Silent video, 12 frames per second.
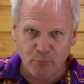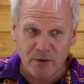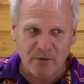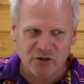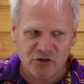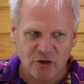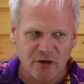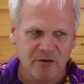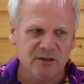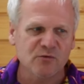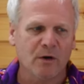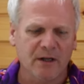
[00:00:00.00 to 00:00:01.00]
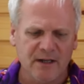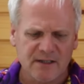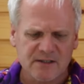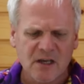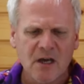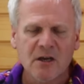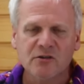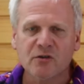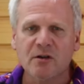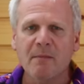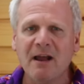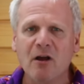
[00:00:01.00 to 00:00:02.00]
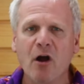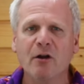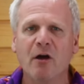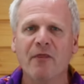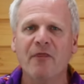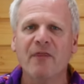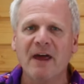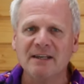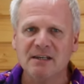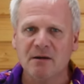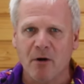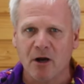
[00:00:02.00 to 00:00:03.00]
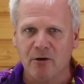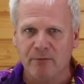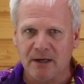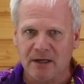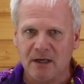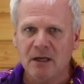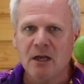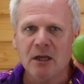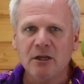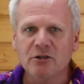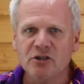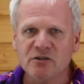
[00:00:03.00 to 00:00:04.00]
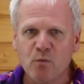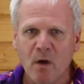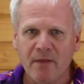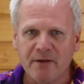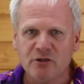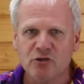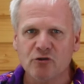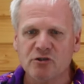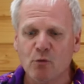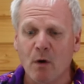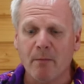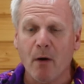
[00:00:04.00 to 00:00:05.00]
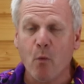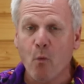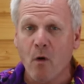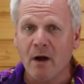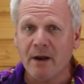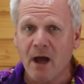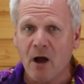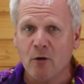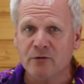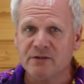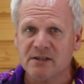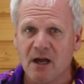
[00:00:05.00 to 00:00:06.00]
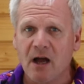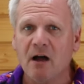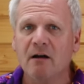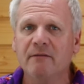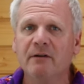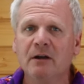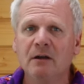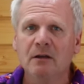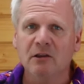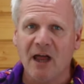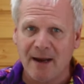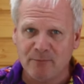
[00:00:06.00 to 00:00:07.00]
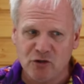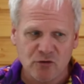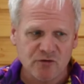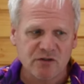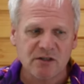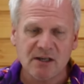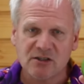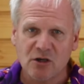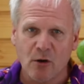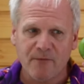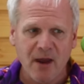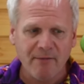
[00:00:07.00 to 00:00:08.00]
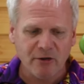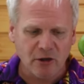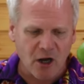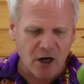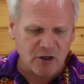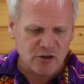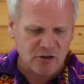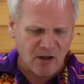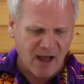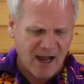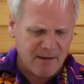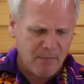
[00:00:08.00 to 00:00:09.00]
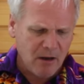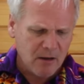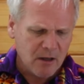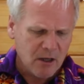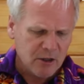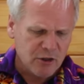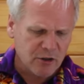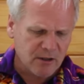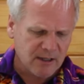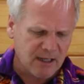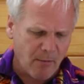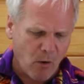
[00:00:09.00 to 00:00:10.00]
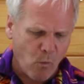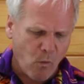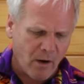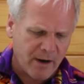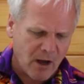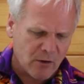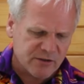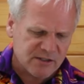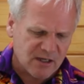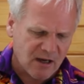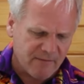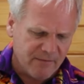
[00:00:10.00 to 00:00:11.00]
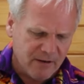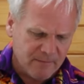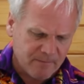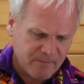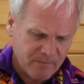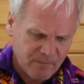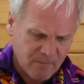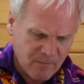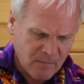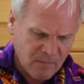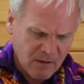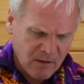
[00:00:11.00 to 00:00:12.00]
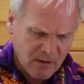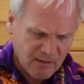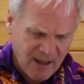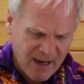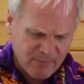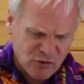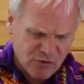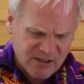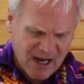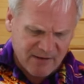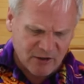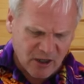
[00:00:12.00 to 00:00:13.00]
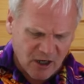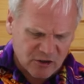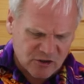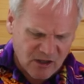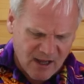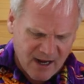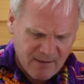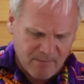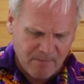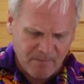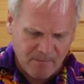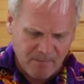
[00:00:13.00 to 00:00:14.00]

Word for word: pretty much sugar is what it is. So to make an authentic margarita, you just want the juice. You want about one ounce of lime juice. So if you have a large lime, you're going to get about one ounce of lime juice out of a large lime.